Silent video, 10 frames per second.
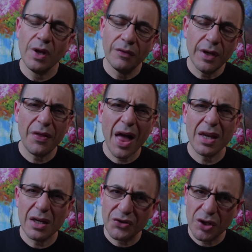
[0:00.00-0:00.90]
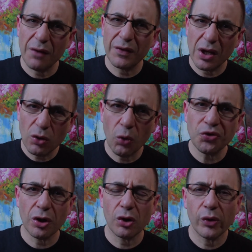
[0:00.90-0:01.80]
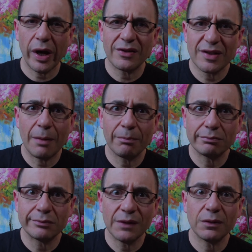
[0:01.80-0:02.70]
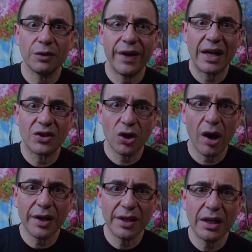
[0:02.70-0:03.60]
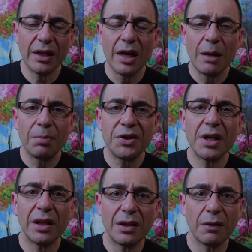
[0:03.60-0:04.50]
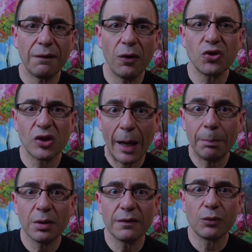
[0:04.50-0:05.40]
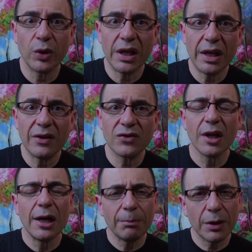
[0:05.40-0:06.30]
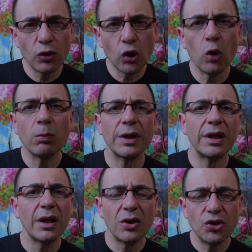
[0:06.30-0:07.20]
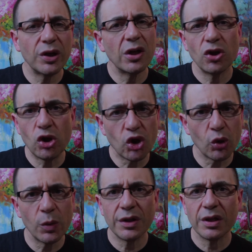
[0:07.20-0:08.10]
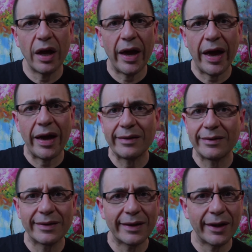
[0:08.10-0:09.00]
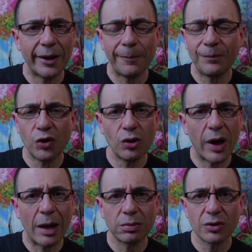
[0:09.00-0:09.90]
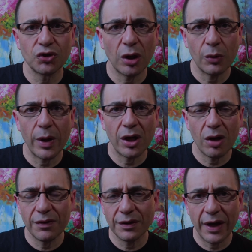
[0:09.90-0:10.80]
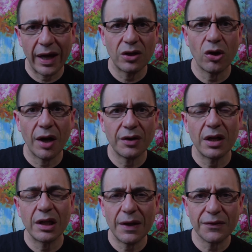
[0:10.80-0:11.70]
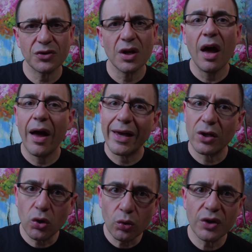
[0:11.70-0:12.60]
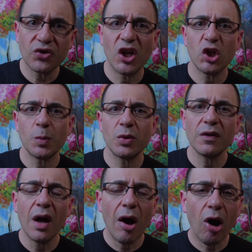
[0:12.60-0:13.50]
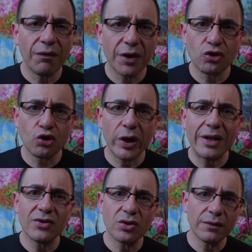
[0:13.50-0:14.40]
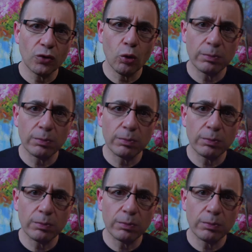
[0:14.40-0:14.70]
Now, that in itself can also create some level of anxiety, particularly in the first couple of readings, but normally you get used to it and you're able to tolerate it over the day and night, and it gives us a good assessment of the trends of your